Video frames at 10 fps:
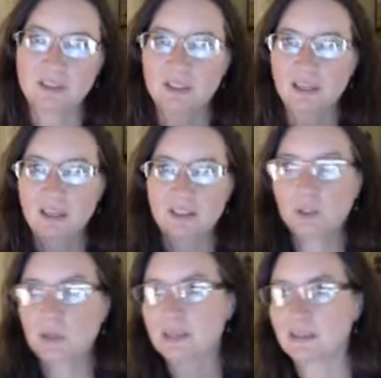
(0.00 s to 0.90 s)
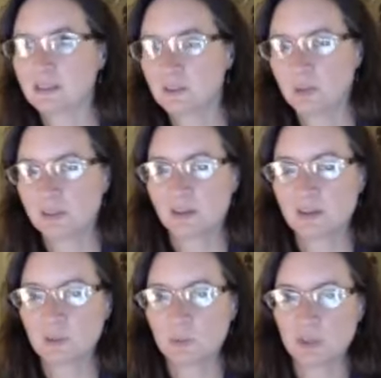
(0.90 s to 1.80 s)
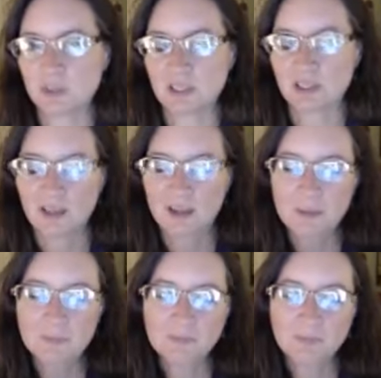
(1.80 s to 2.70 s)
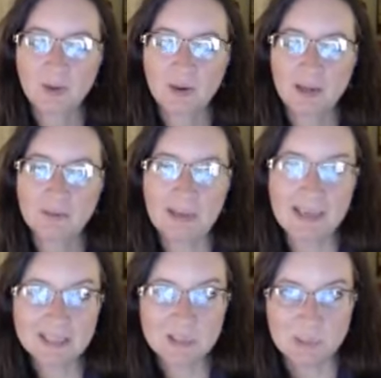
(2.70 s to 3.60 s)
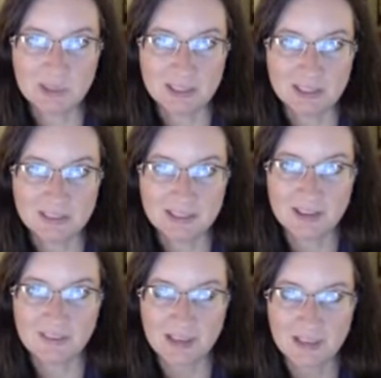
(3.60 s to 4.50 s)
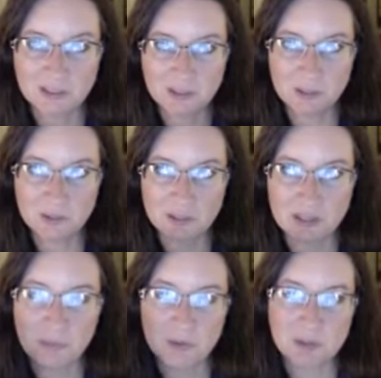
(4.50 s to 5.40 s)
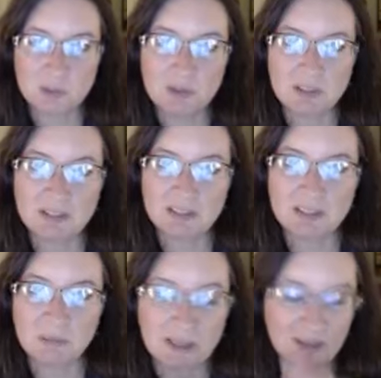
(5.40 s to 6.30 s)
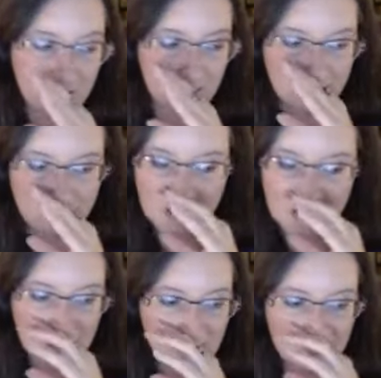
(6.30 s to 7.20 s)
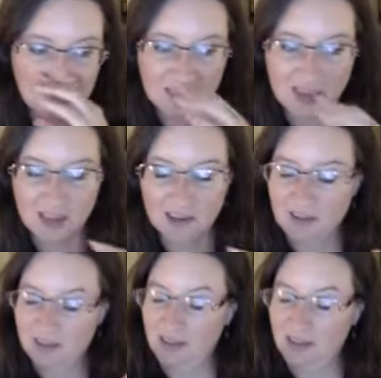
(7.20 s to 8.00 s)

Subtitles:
and you can't live without this person. In my experience, I've had two separate experiences in my life that